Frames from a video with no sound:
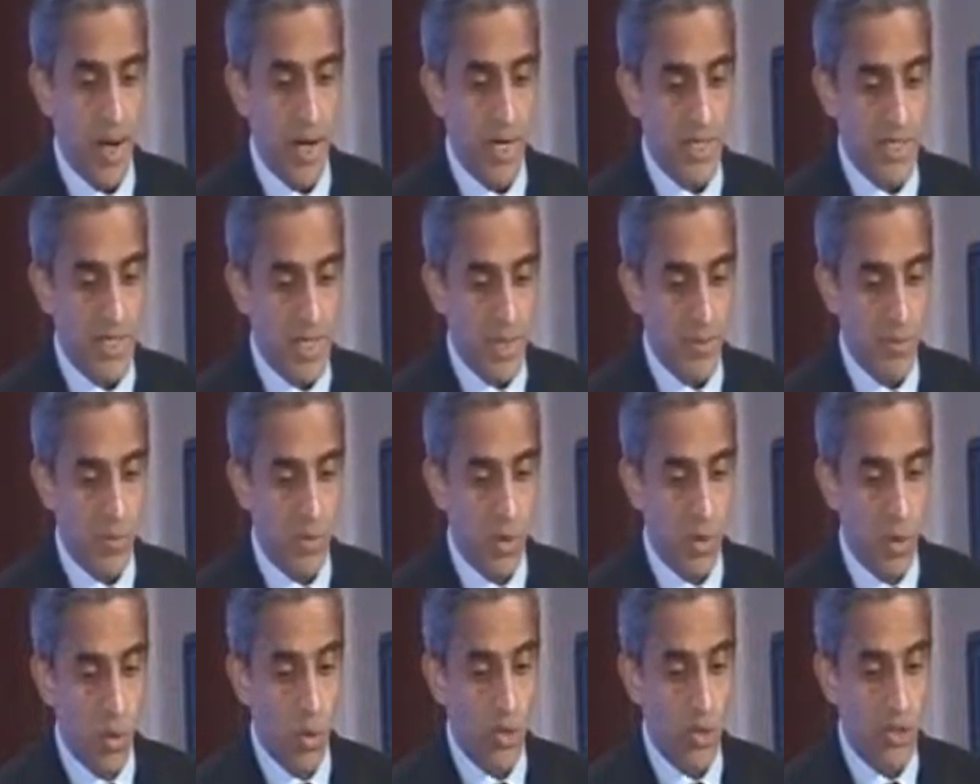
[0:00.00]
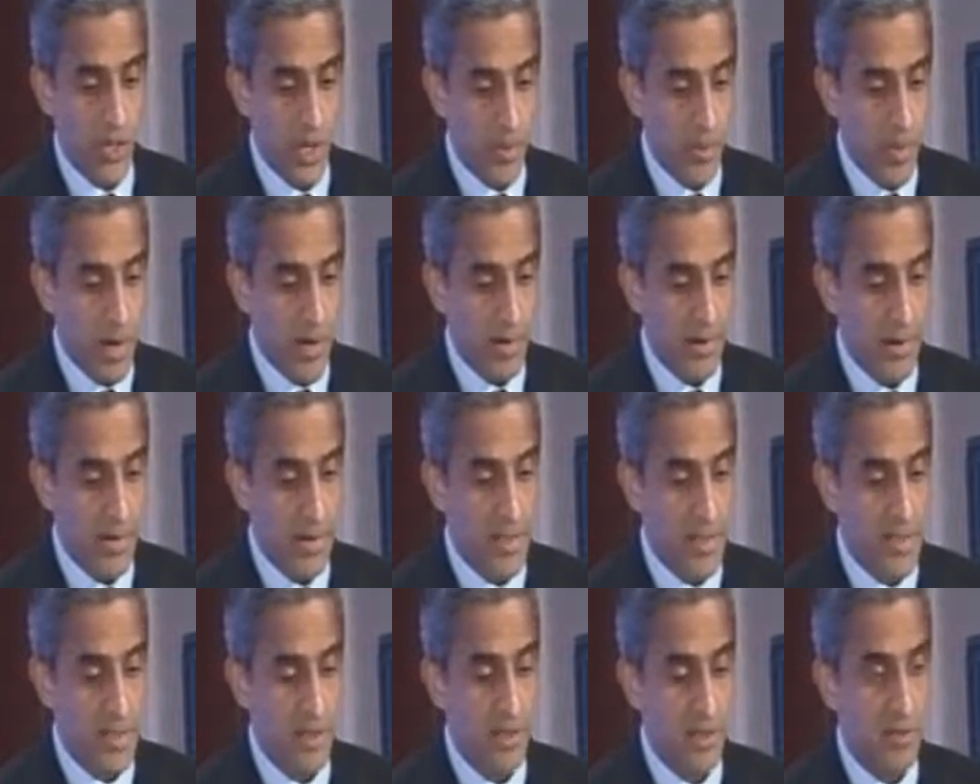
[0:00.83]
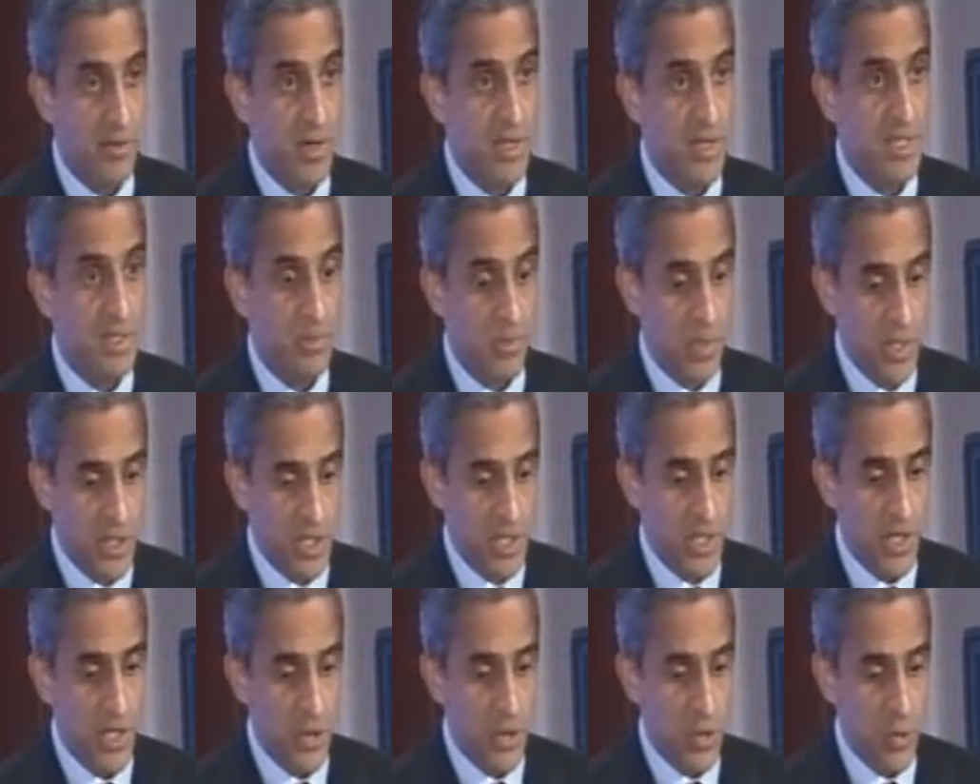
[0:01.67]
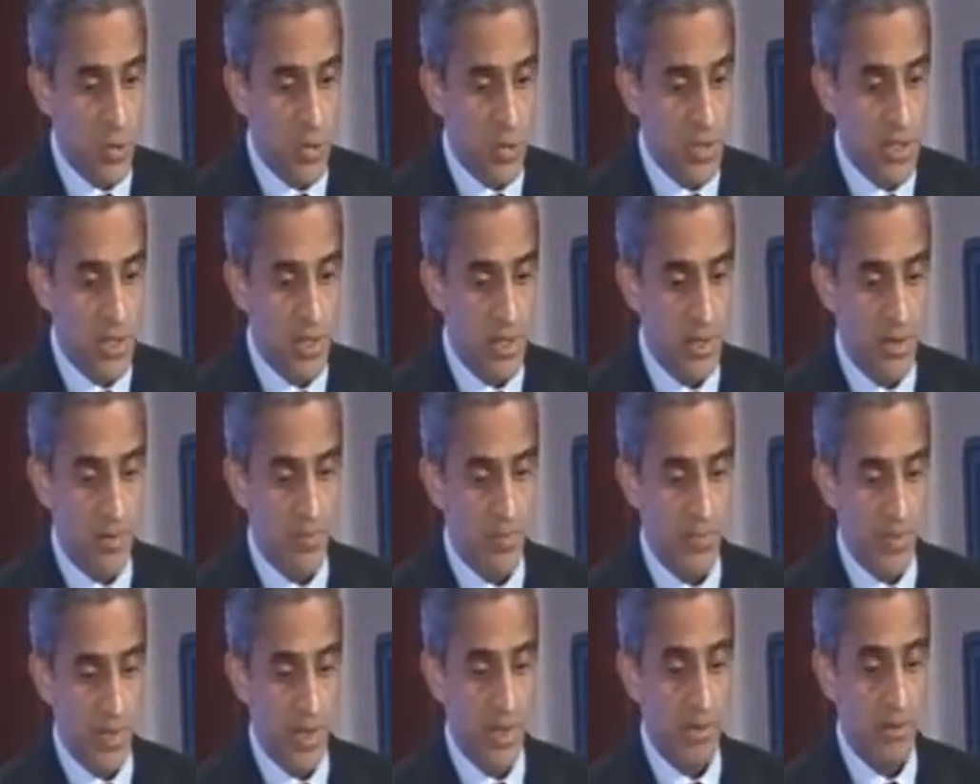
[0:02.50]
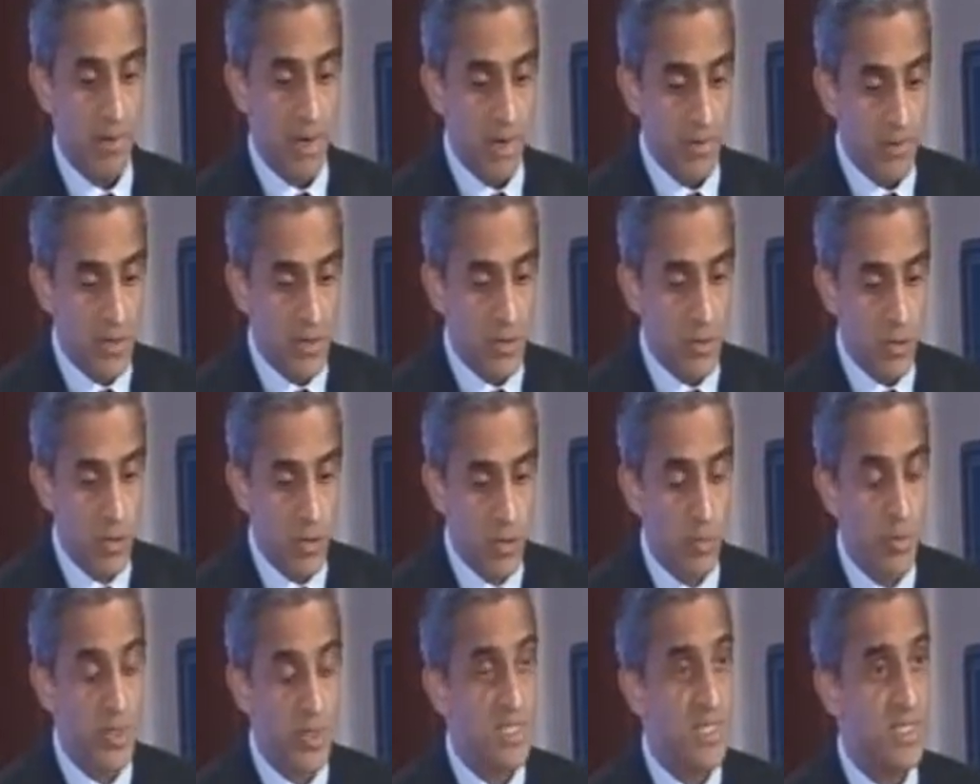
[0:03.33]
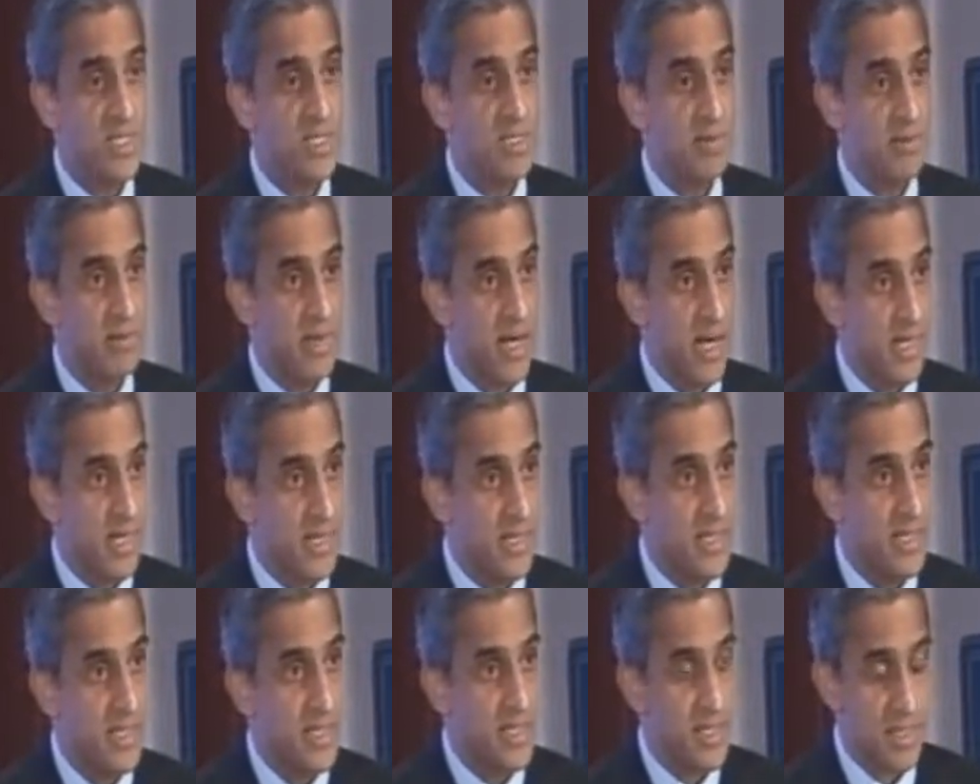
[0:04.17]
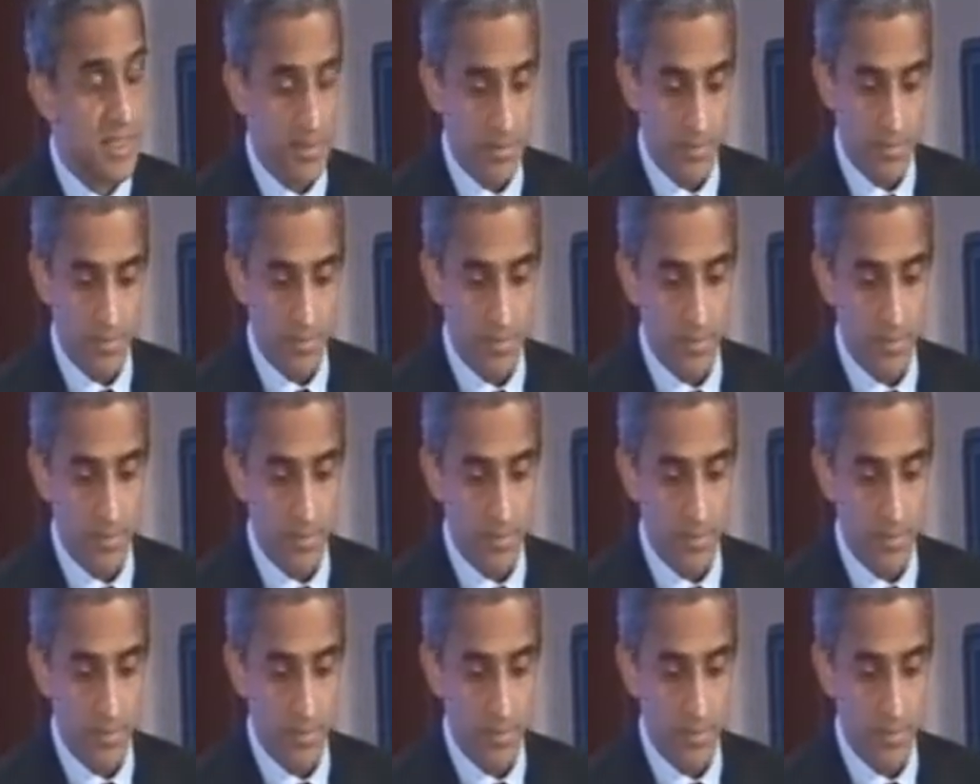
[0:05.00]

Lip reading: RCEP will lower trade barriers and address emerging issues that are relevant to new business realities.